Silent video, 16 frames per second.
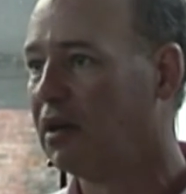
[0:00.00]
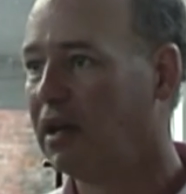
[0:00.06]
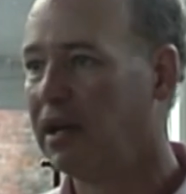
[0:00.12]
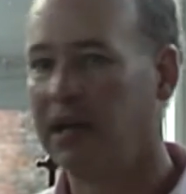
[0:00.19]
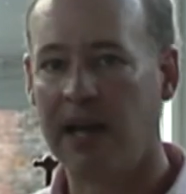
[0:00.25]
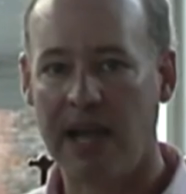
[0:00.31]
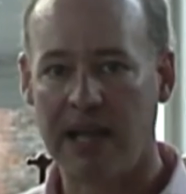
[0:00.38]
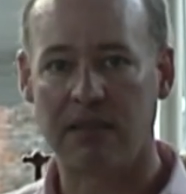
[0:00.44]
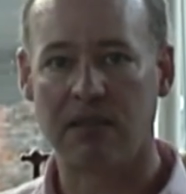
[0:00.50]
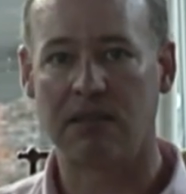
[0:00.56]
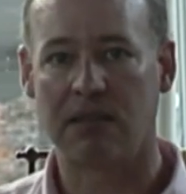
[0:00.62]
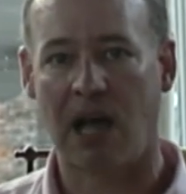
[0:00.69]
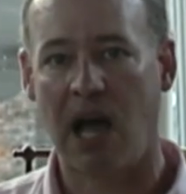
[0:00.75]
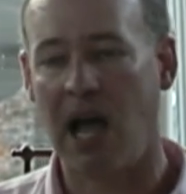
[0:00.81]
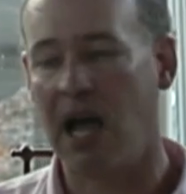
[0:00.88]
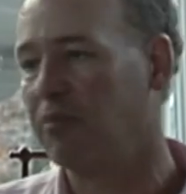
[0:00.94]
And at the
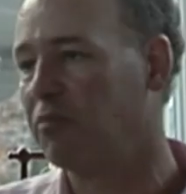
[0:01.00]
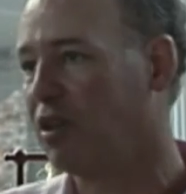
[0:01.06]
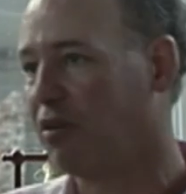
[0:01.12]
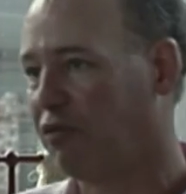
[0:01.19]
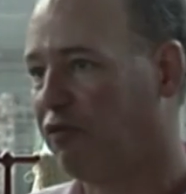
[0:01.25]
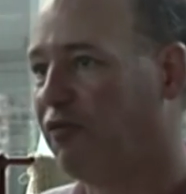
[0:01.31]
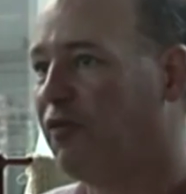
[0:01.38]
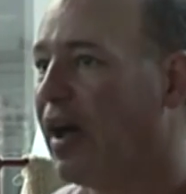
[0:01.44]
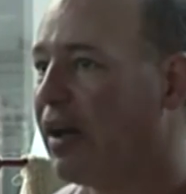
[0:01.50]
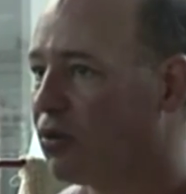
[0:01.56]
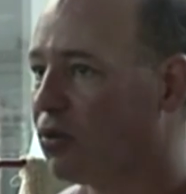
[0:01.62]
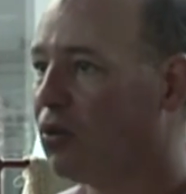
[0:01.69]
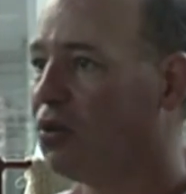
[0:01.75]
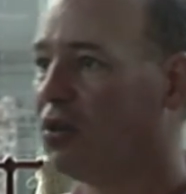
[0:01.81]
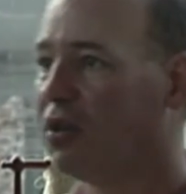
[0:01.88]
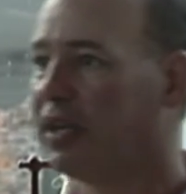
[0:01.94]
time, the
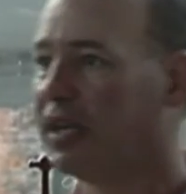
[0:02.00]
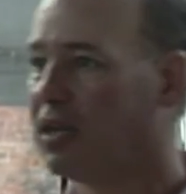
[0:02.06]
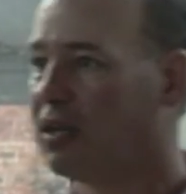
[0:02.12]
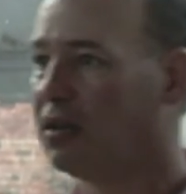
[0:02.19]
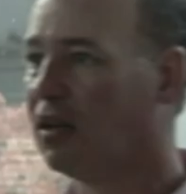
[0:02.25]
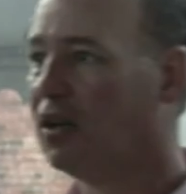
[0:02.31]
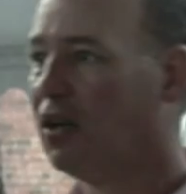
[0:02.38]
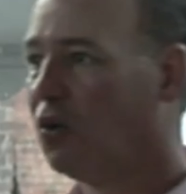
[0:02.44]
Federal League,